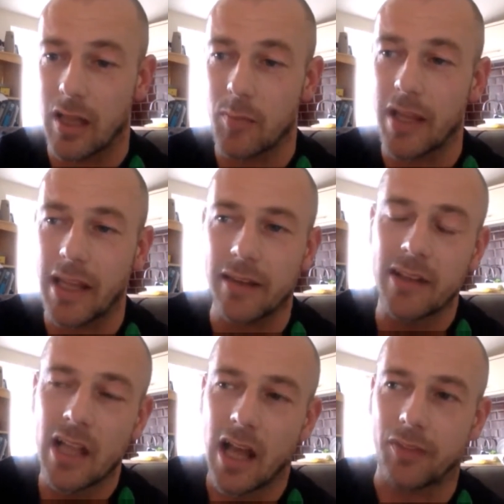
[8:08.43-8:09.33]
But again,
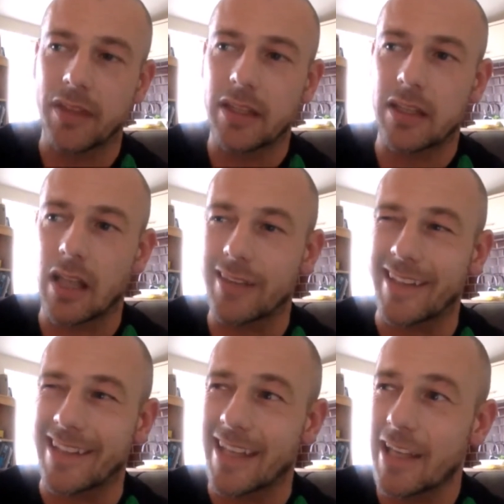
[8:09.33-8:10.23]
I think
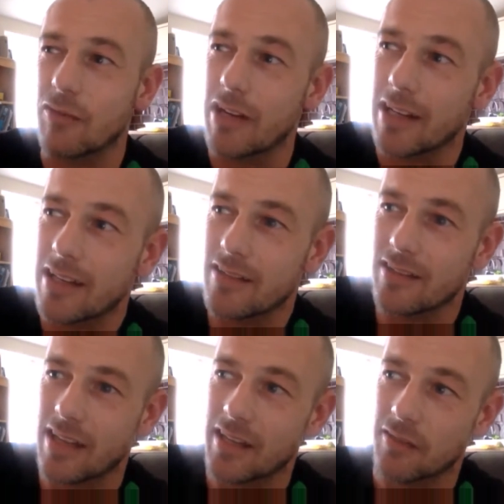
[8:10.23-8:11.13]
the key really is
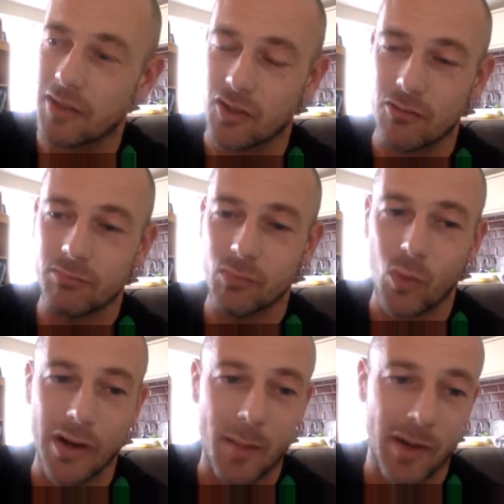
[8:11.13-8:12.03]
it's individual,
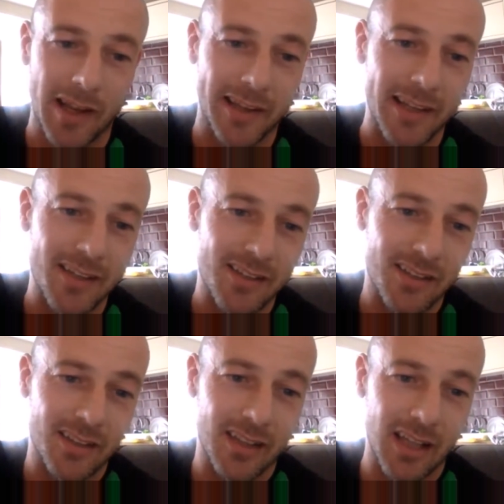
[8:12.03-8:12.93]
what that player needs.